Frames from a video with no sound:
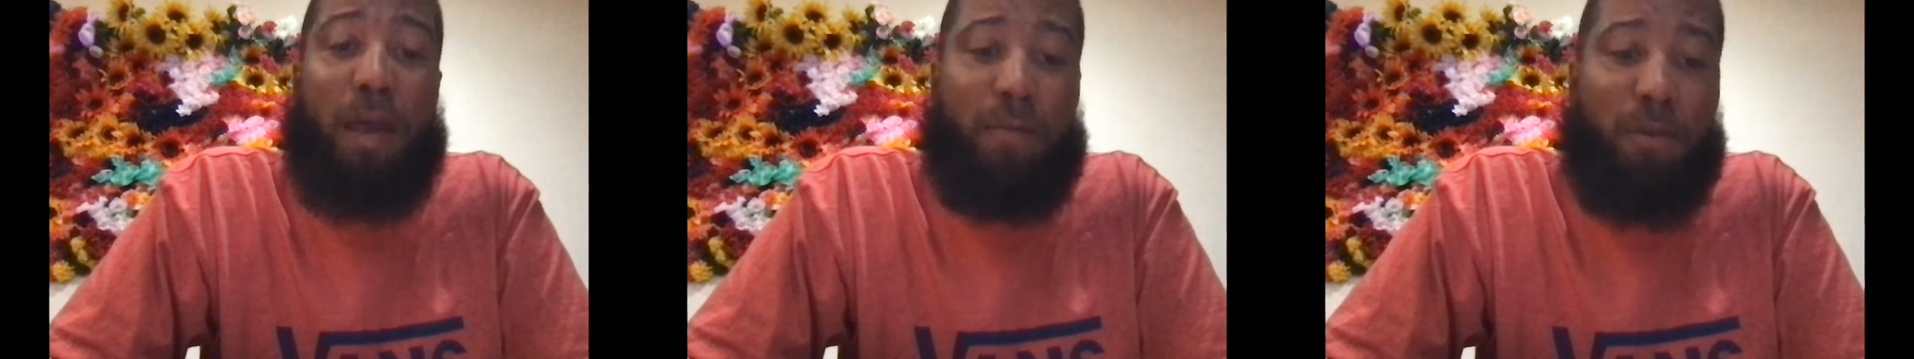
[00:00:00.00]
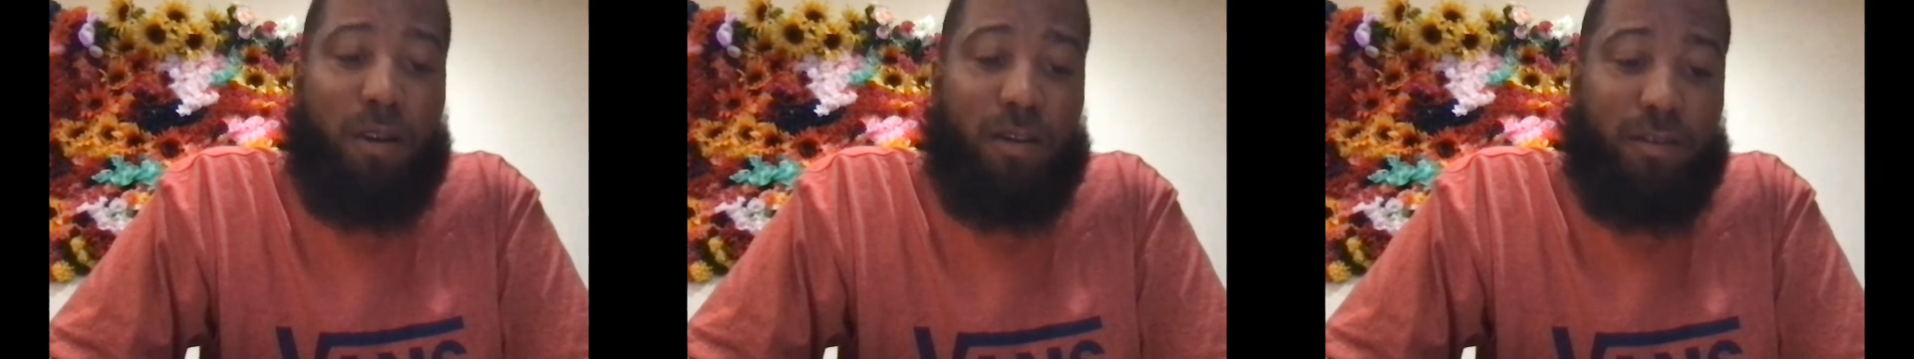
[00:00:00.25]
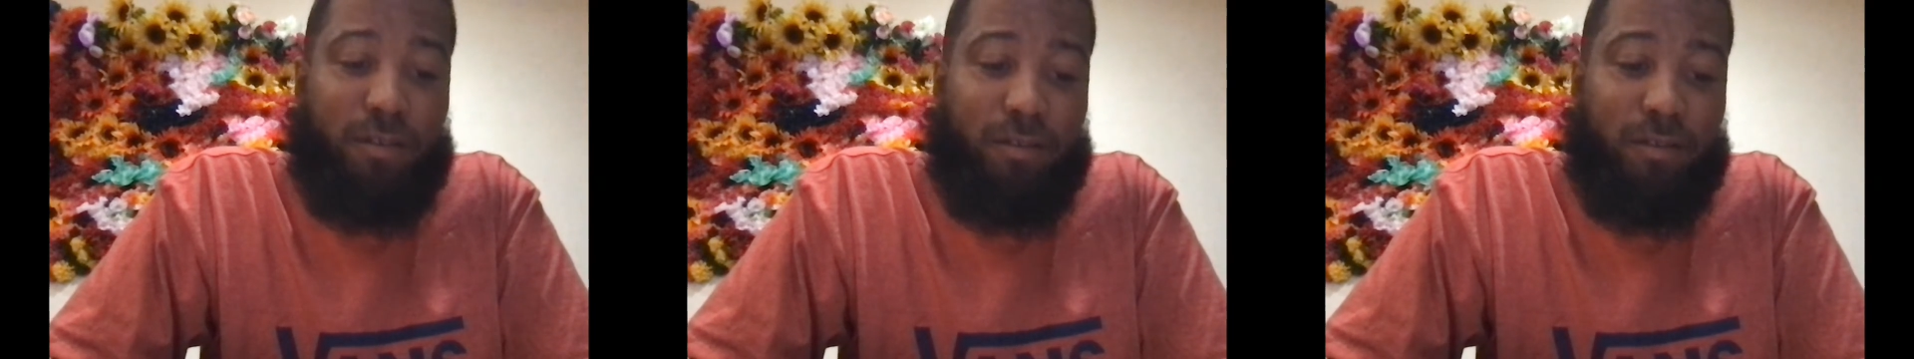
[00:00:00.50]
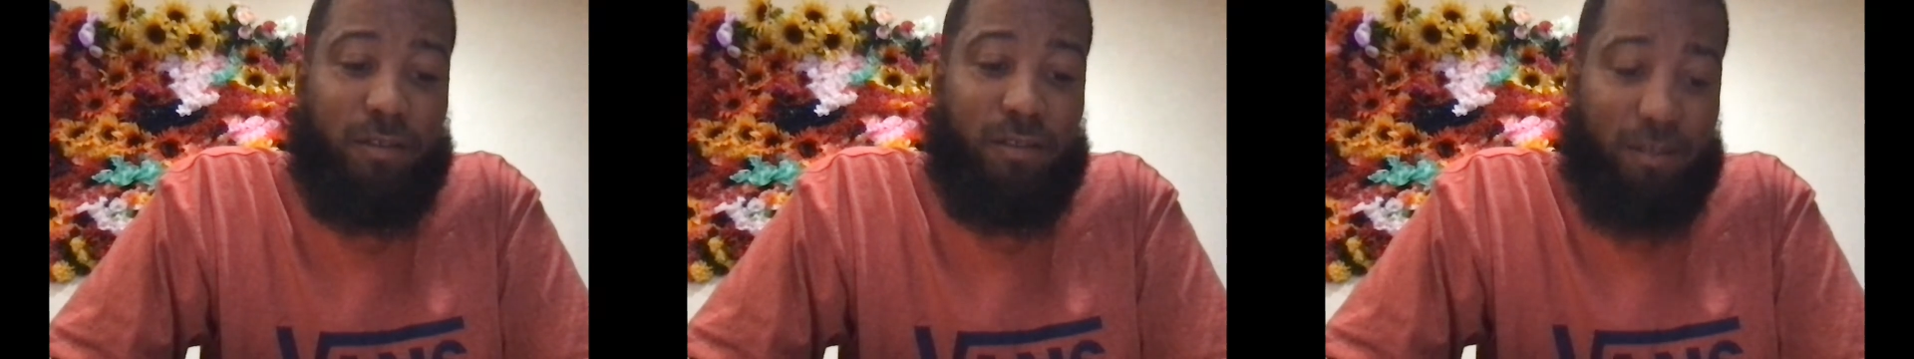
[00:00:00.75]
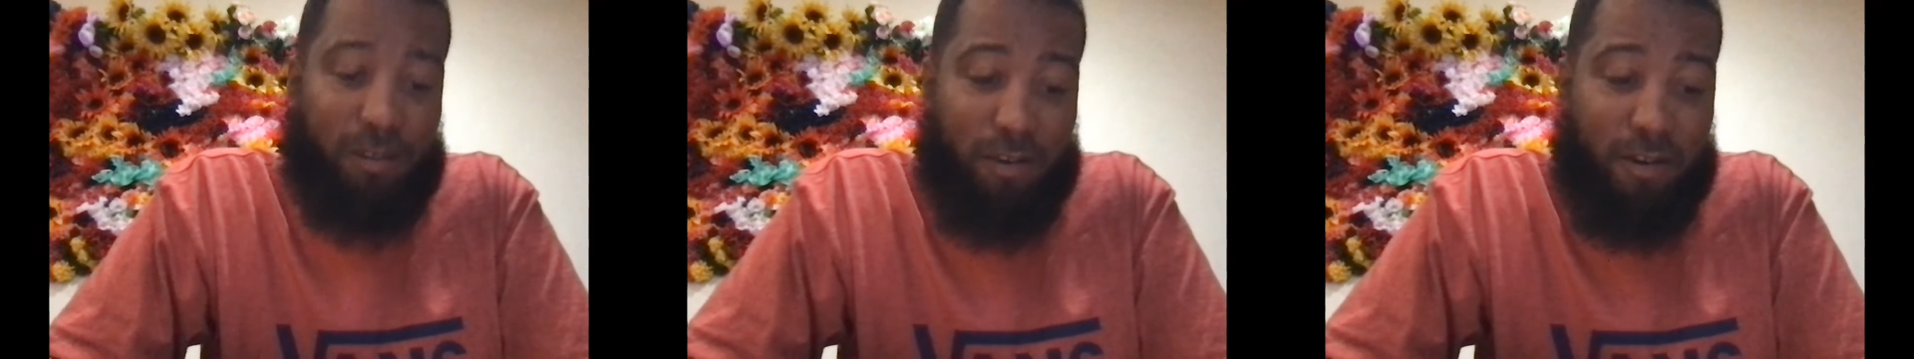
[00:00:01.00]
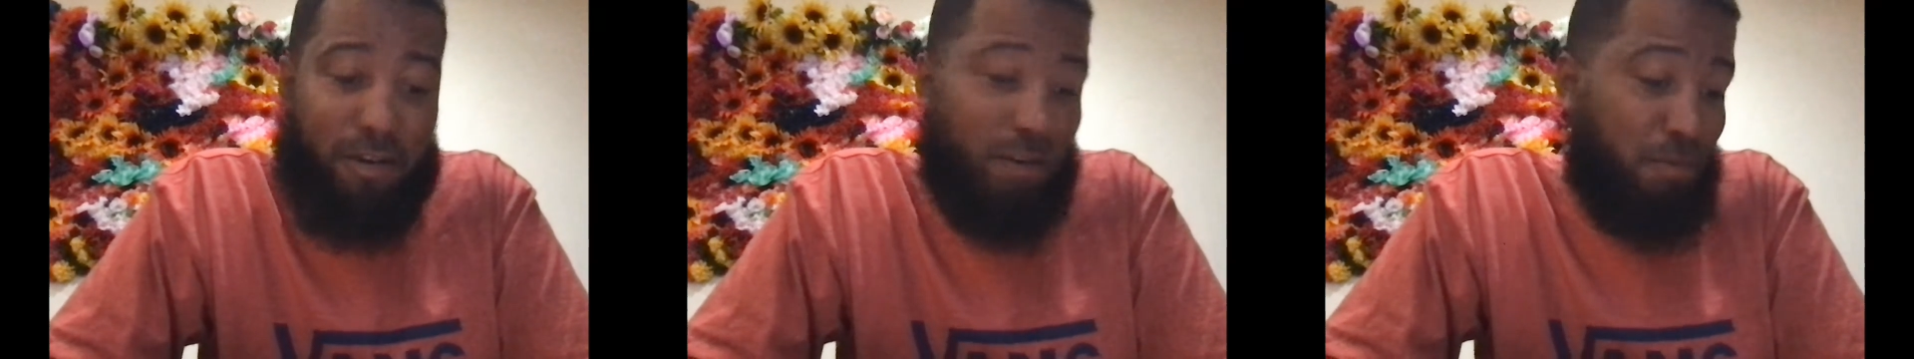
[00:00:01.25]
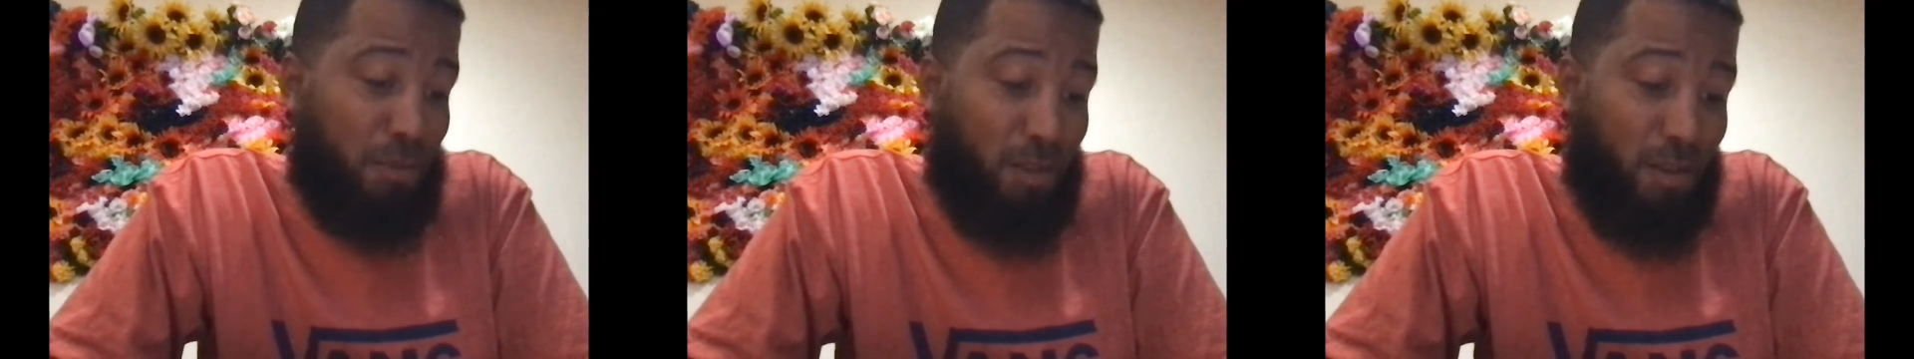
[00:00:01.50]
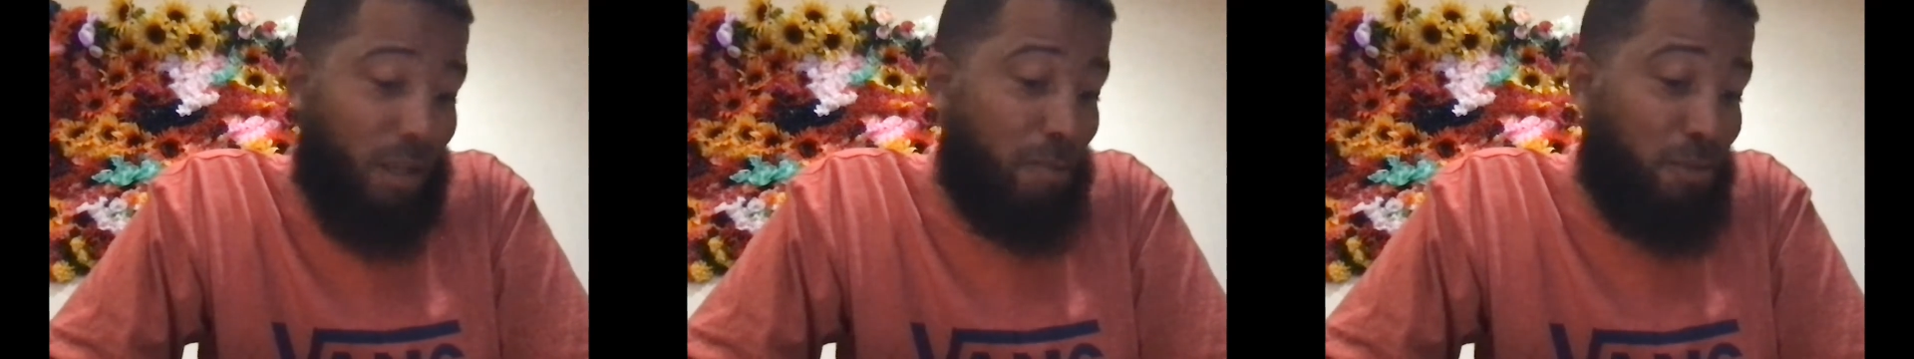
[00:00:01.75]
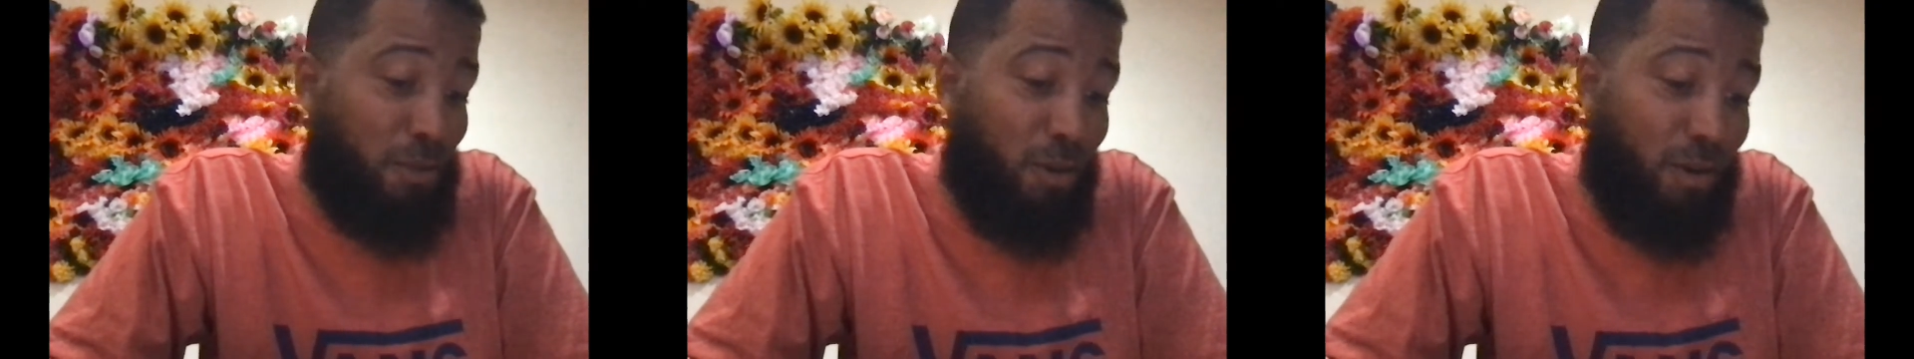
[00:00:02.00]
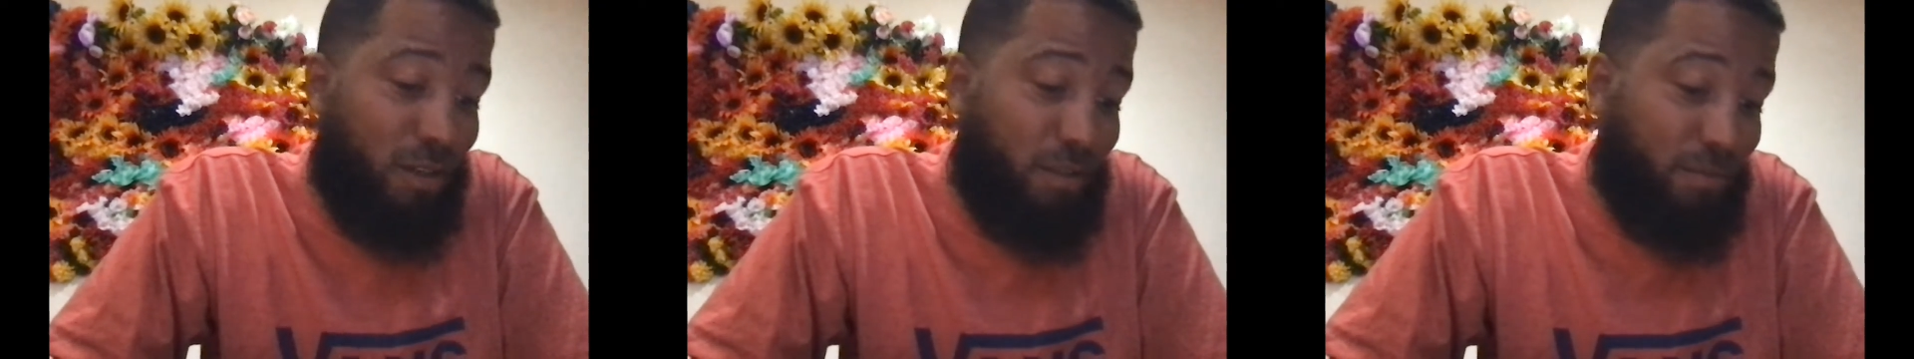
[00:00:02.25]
paperwork. You heard them type of stories?